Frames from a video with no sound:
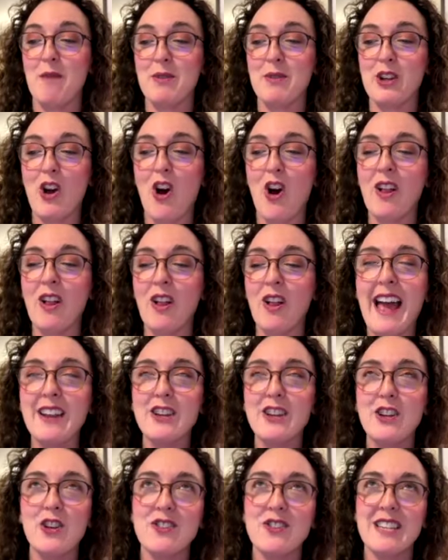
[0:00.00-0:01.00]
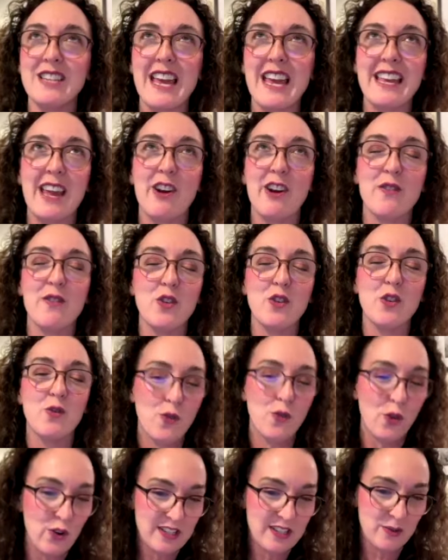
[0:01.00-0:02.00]
But Col, how do you take care of your
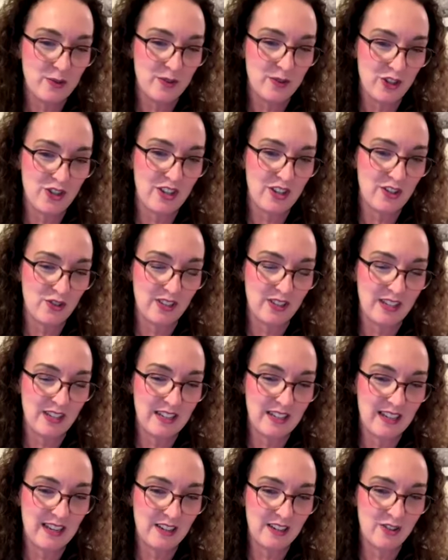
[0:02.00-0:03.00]
voice with a schedule like that?